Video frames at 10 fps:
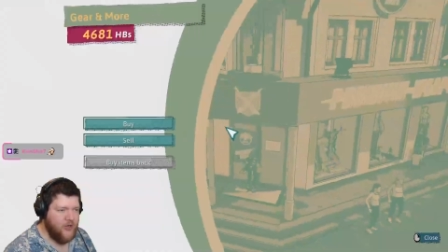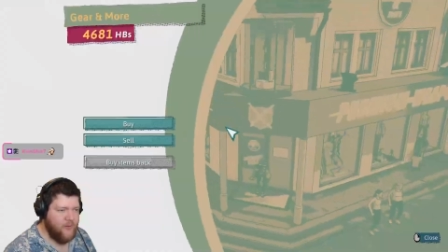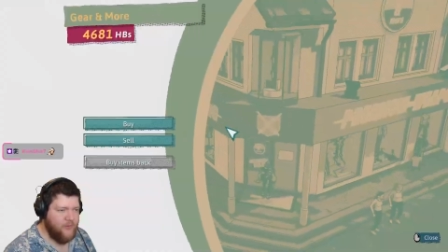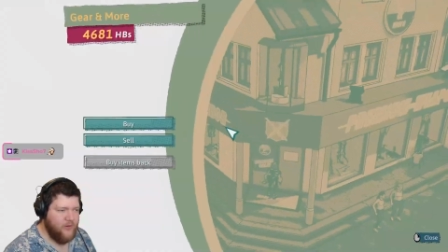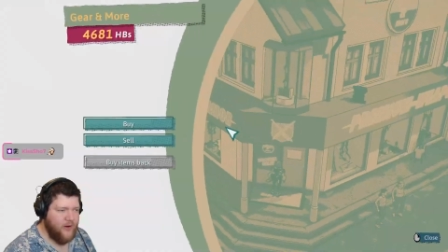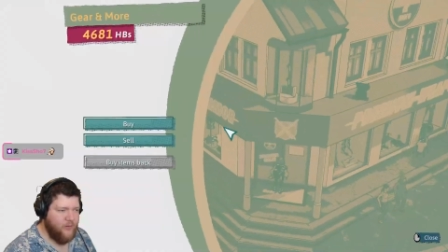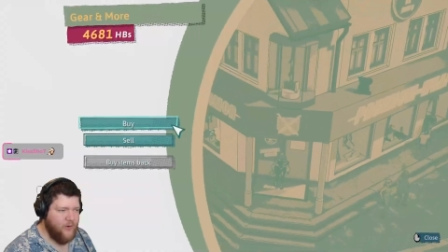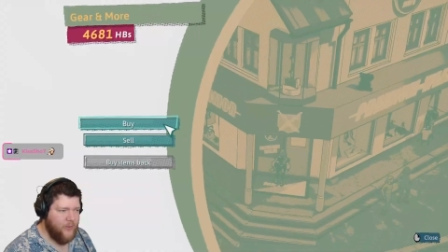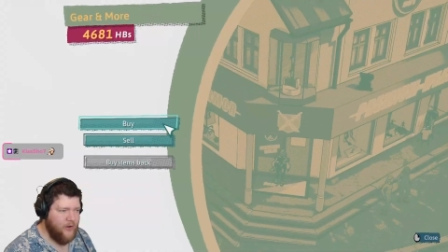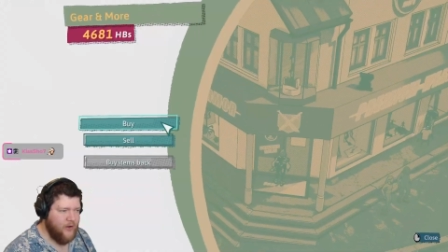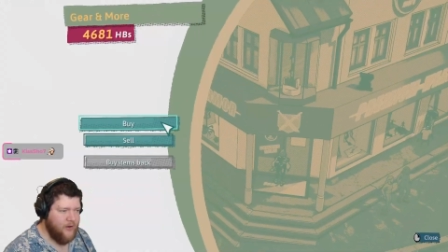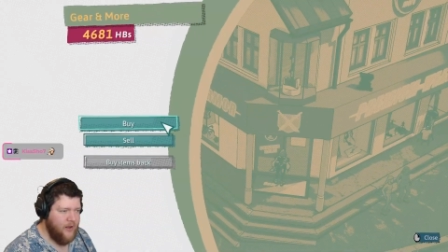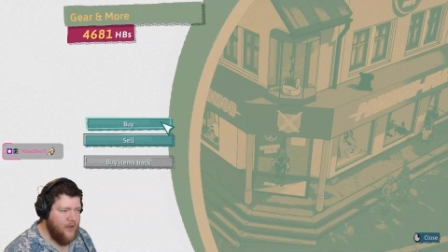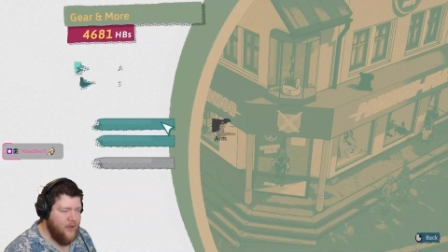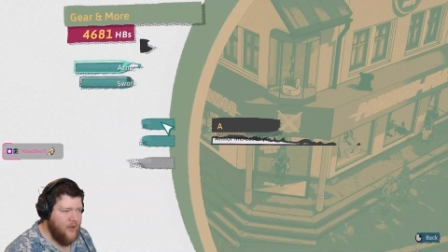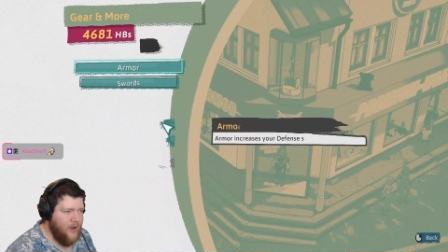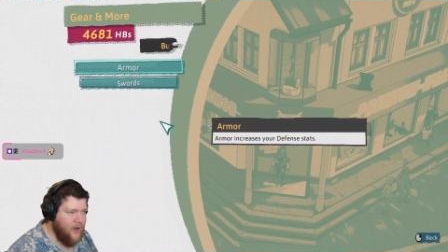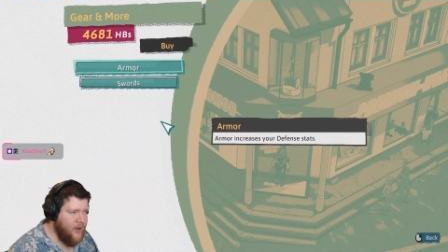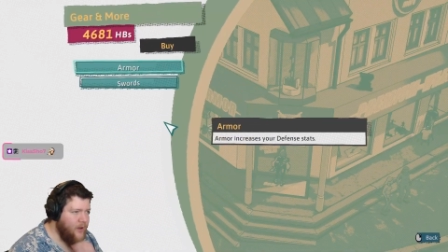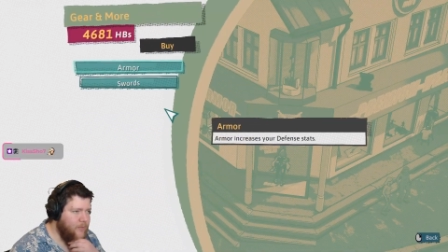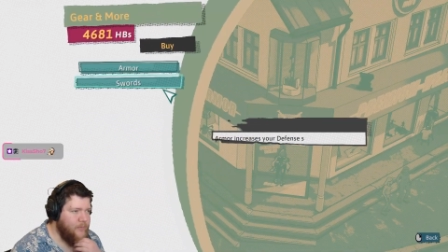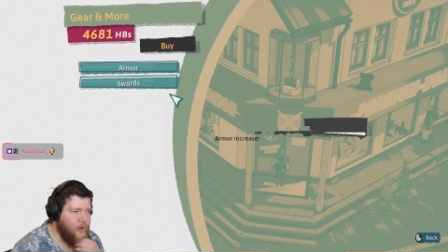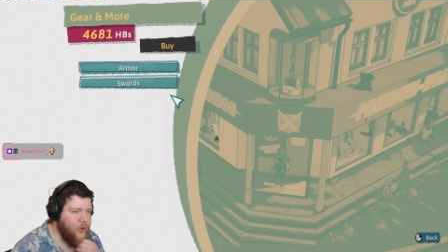shop. All right, what do we got? Um,